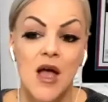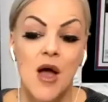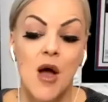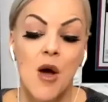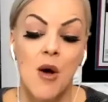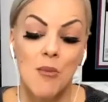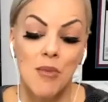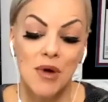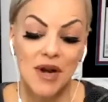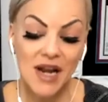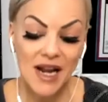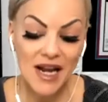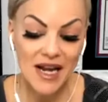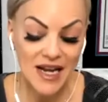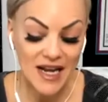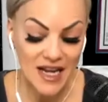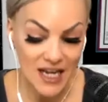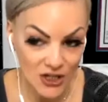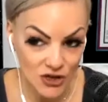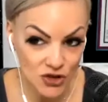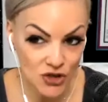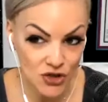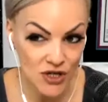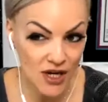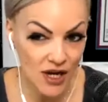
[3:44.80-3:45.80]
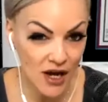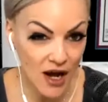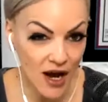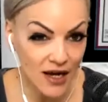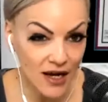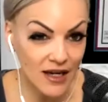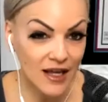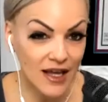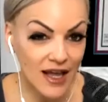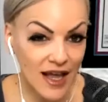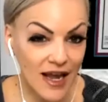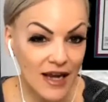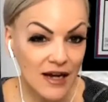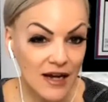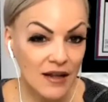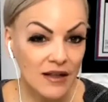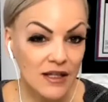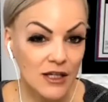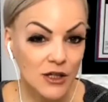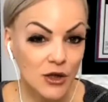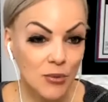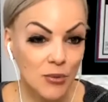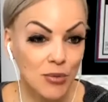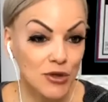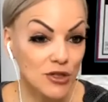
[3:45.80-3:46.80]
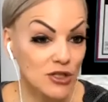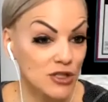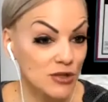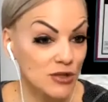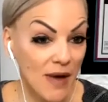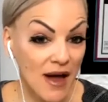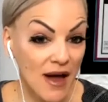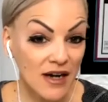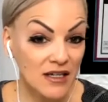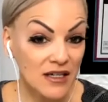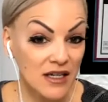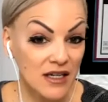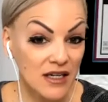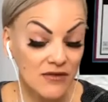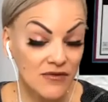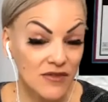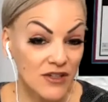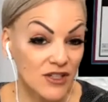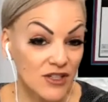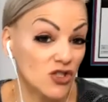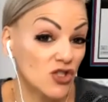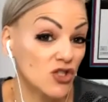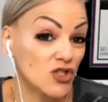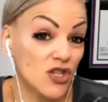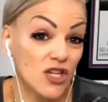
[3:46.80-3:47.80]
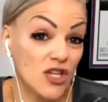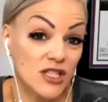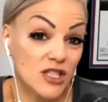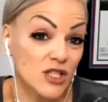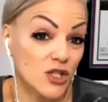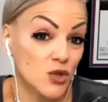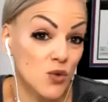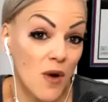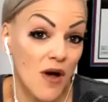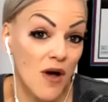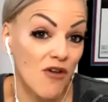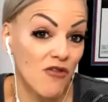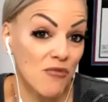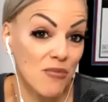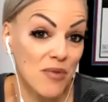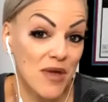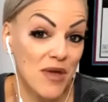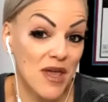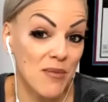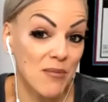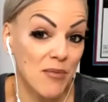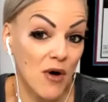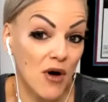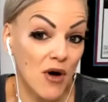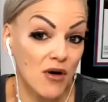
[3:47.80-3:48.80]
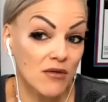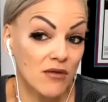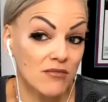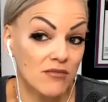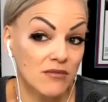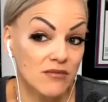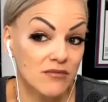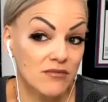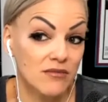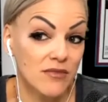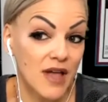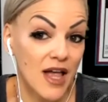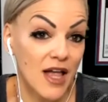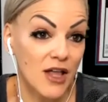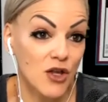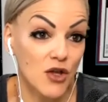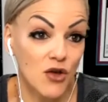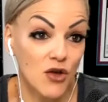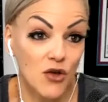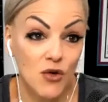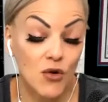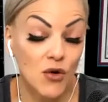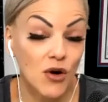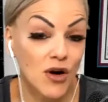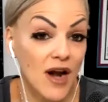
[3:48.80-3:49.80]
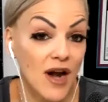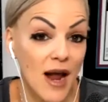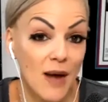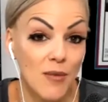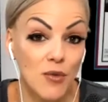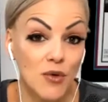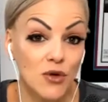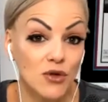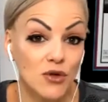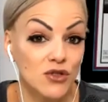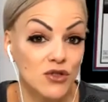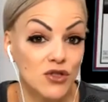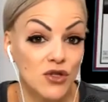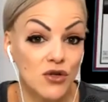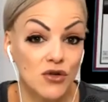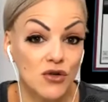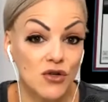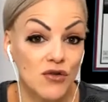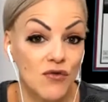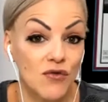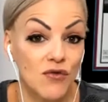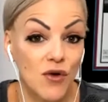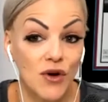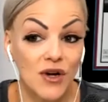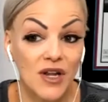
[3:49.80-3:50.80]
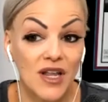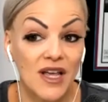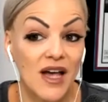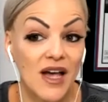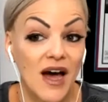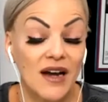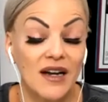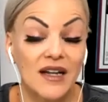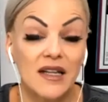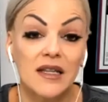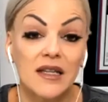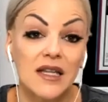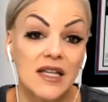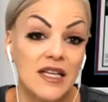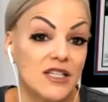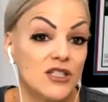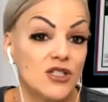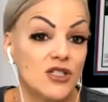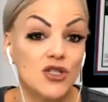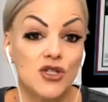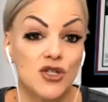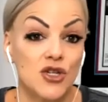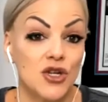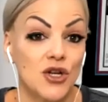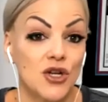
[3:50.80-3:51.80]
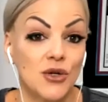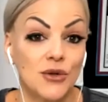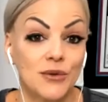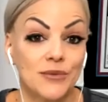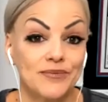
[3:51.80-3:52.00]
But I need you to kind of gain a little perspective. It's just 12 people. And you are emerald, so you've already got at least 2.